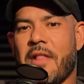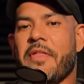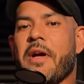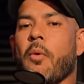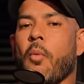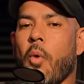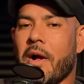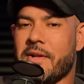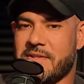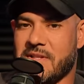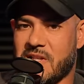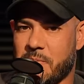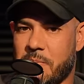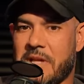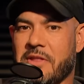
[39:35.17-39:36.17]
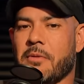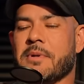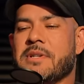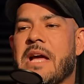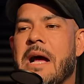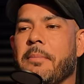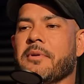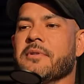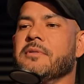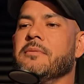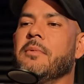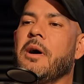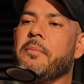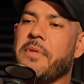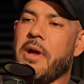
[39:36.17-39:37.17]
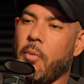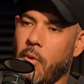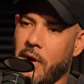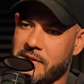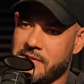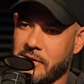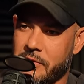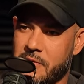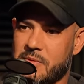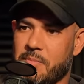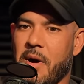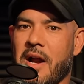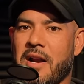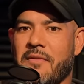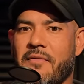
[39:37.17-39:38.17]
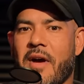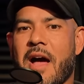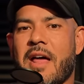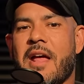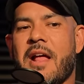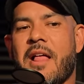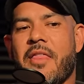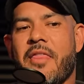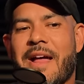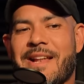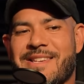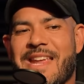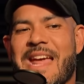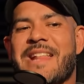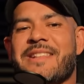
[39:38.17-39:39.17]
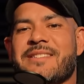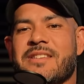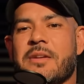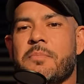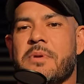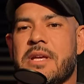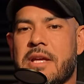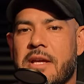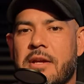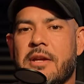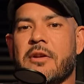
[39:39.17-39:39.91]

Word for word: that wants to speed their metabolism up, that wants to lose body fat that tends to be,